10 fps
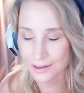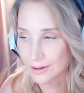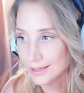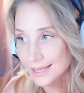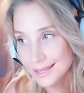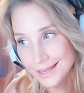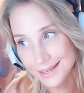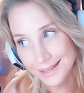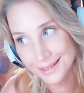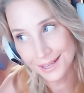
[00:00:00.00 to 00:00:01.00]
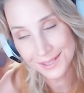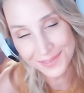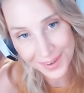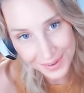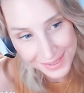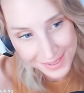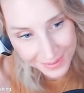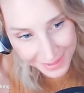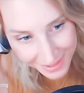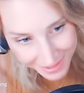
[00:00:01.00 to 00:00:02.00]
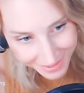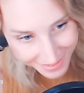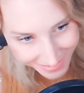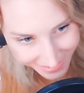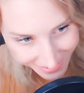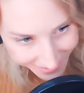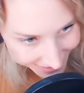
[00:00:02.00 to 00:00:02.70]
Colleen, that's very sweet.